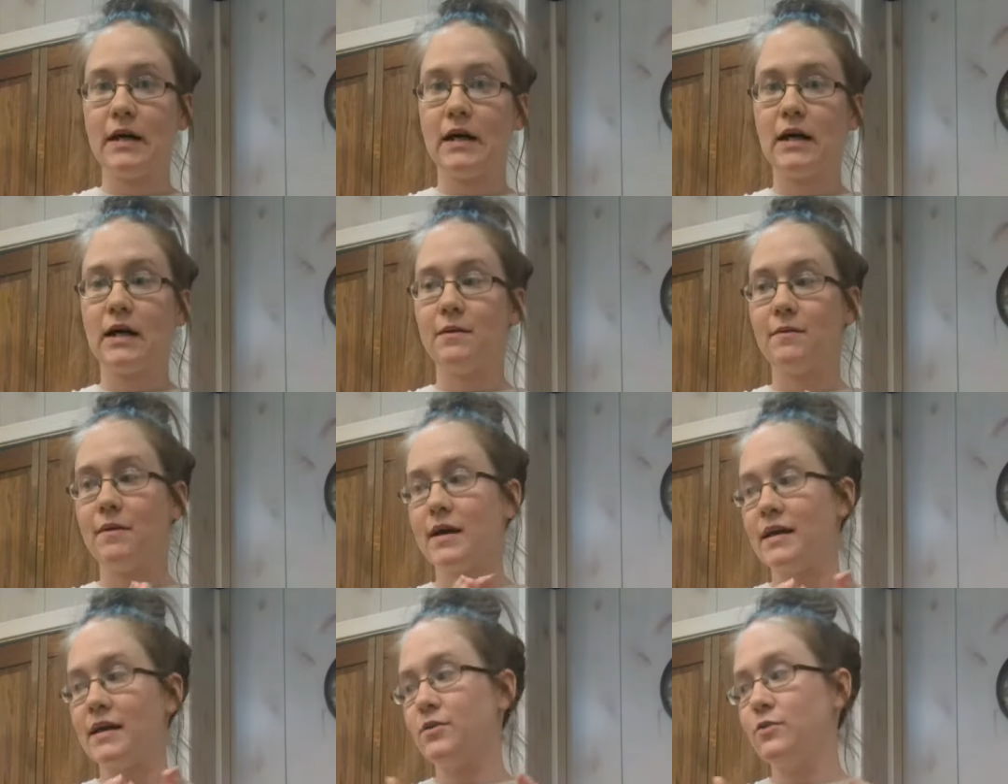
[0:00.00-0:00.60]

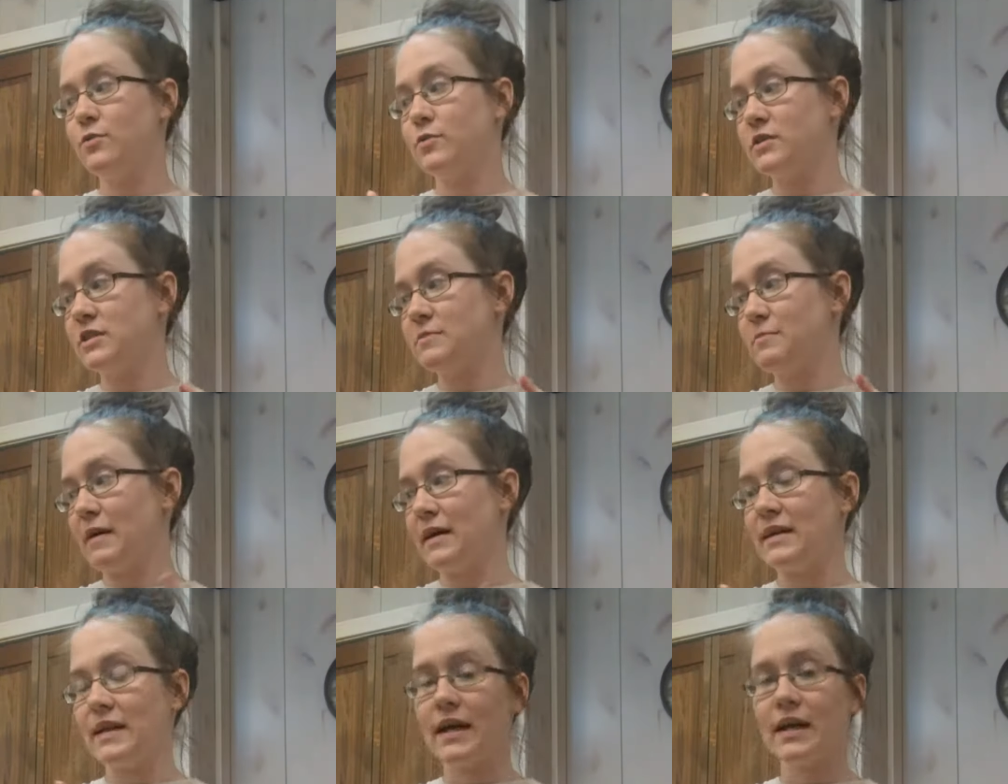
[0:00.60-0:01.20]
I used
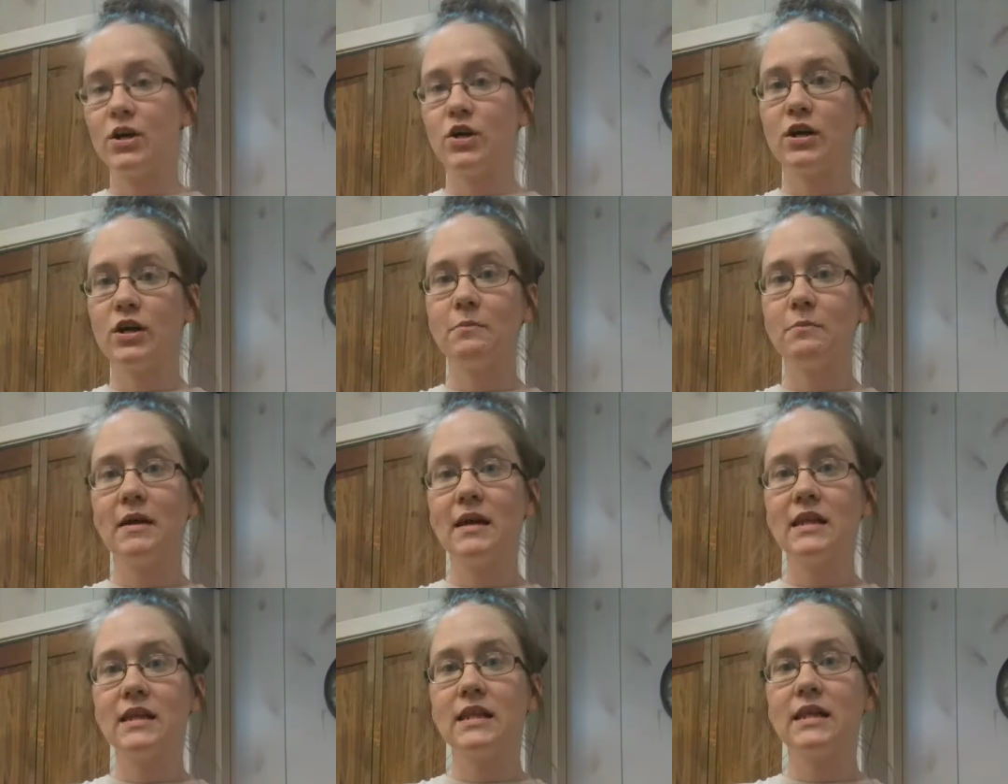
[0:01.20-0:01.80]
my night cream
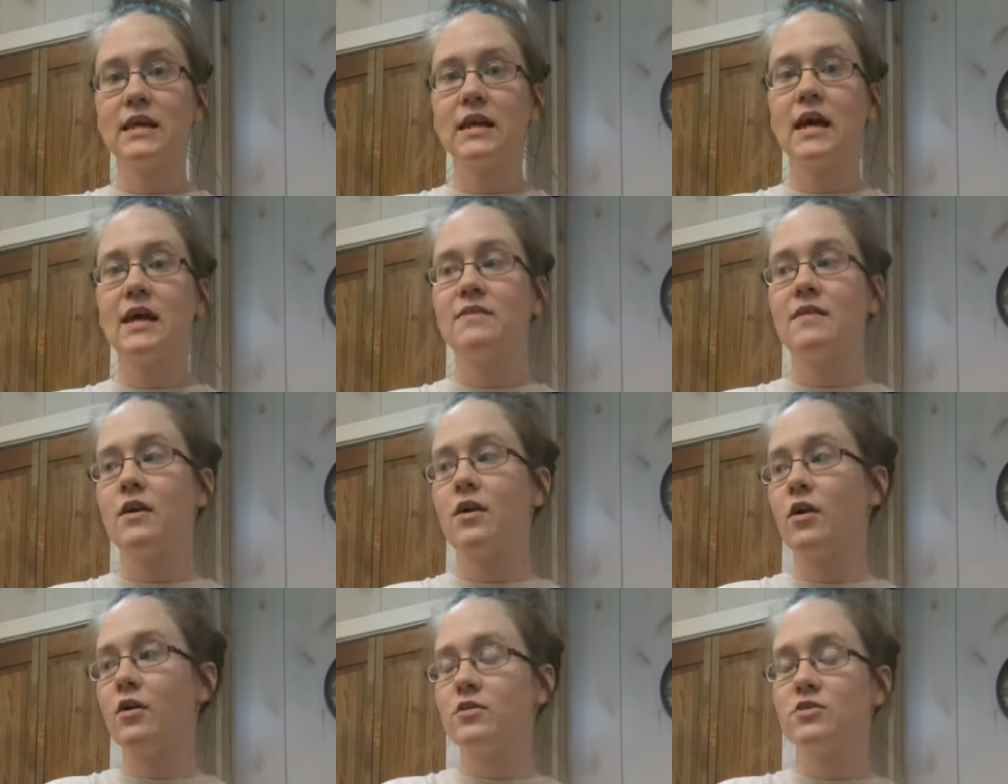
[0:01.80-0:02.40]
mainly and
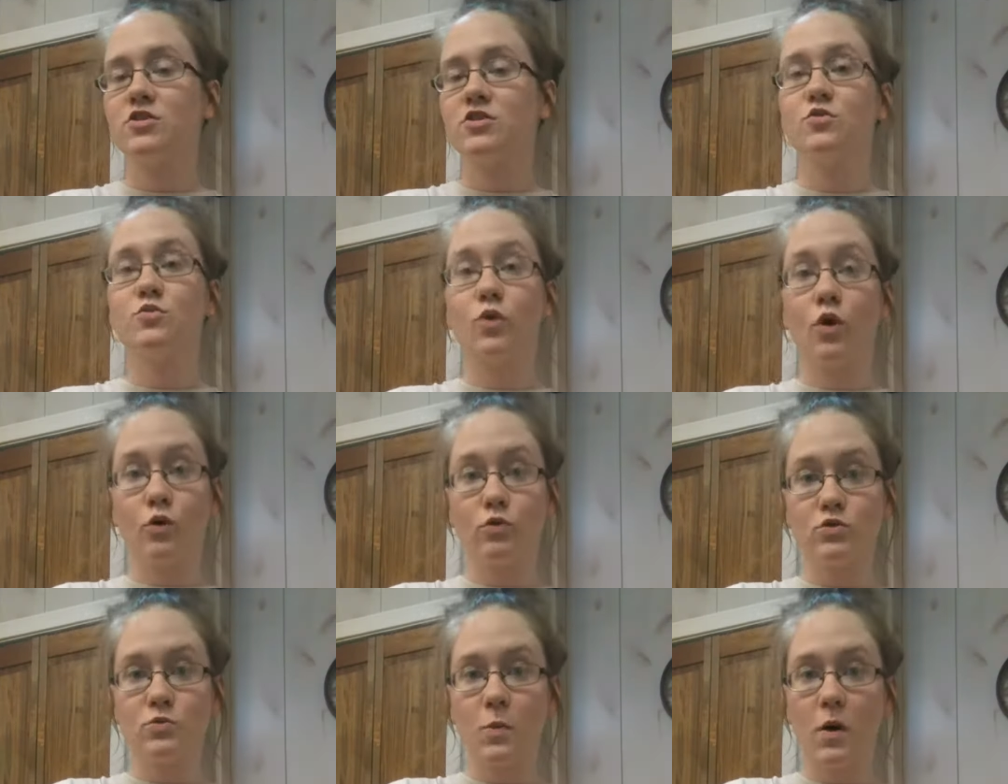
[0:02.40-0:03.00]
then also
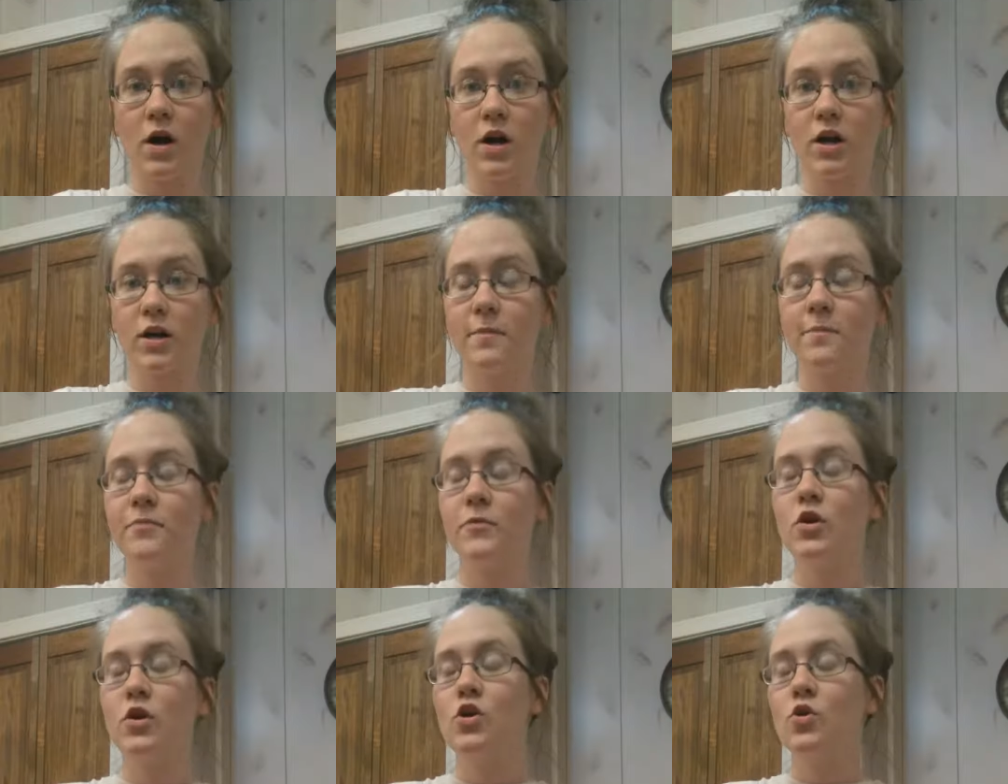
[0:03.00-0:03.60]
rose
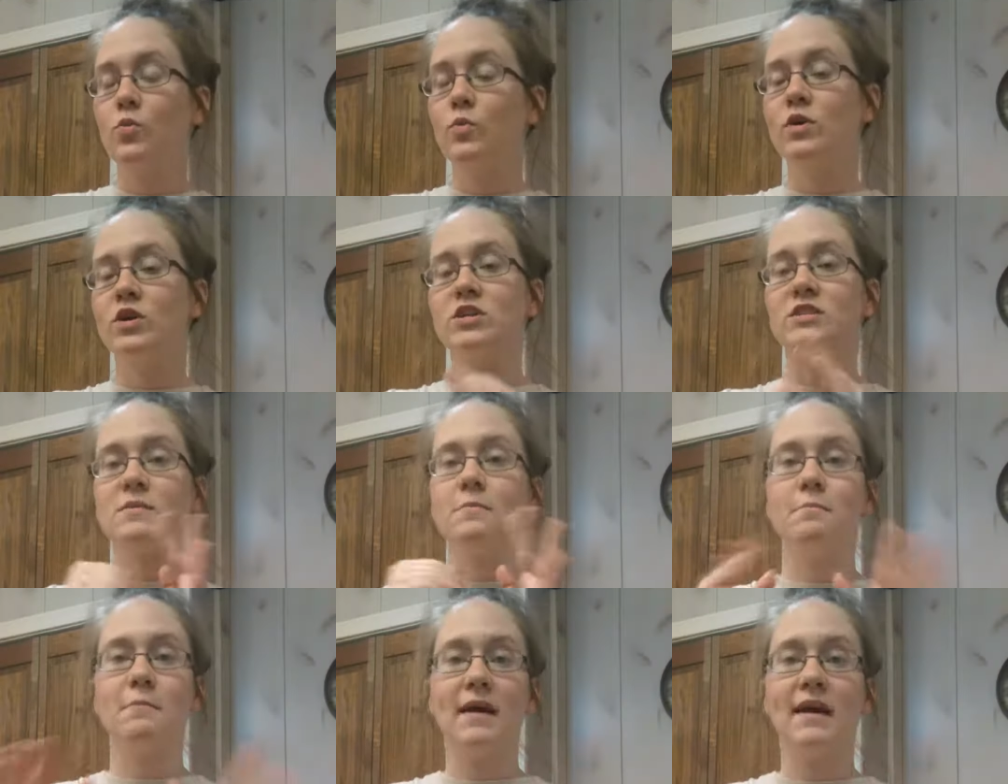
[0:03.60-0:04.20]
water, which
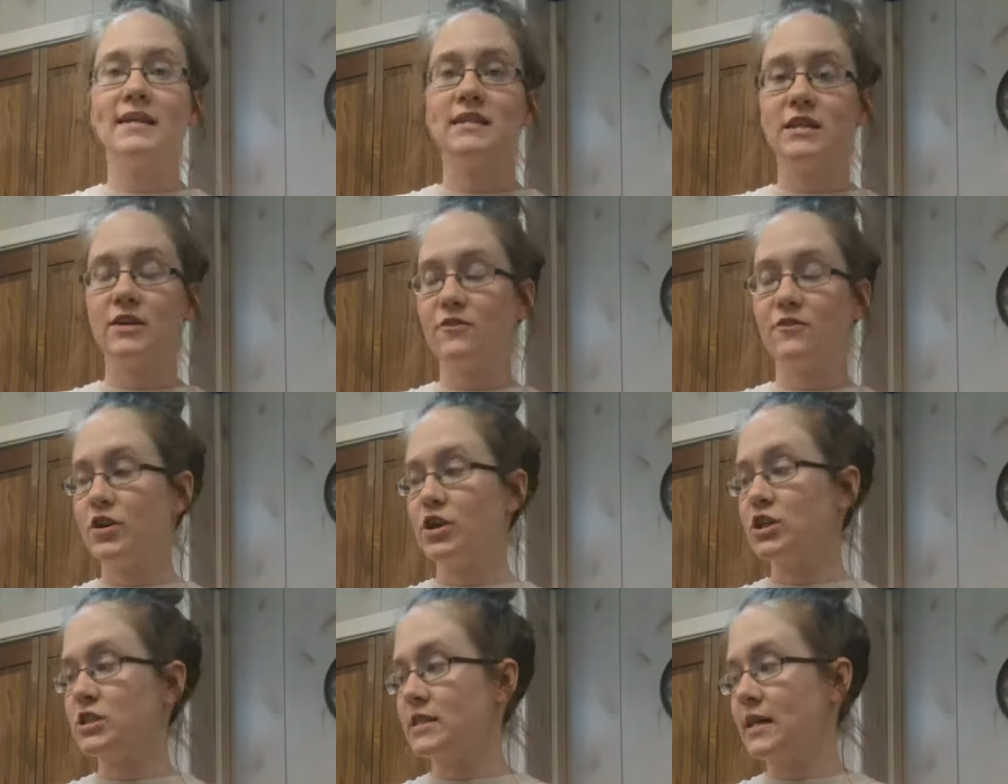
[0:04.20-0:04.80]
is amazing
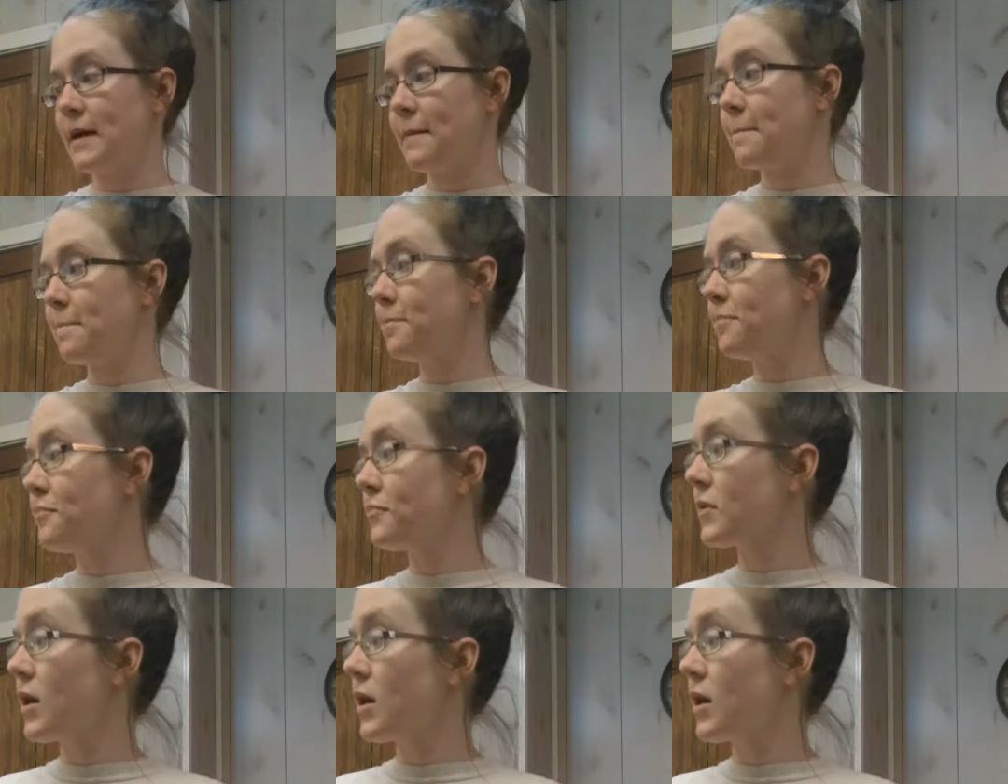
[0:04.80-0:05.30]
for your skin.